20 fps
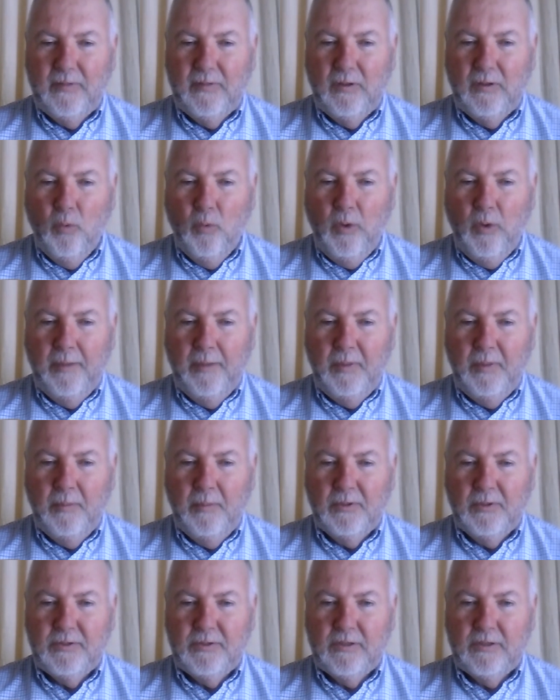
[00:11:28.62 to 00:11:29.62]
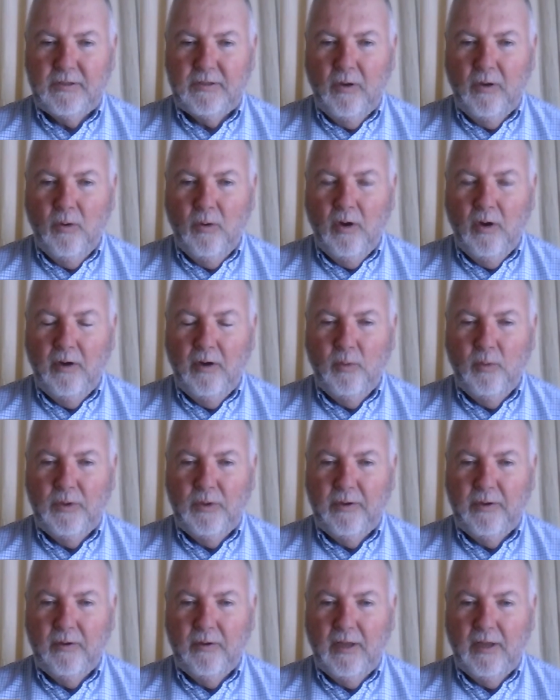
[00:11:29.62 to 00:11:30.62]
the way people just go on with
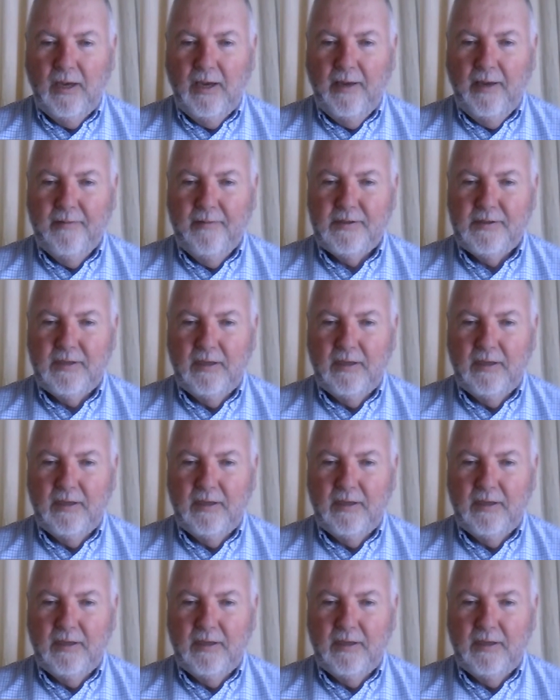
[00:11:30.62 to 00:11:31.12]
their lives.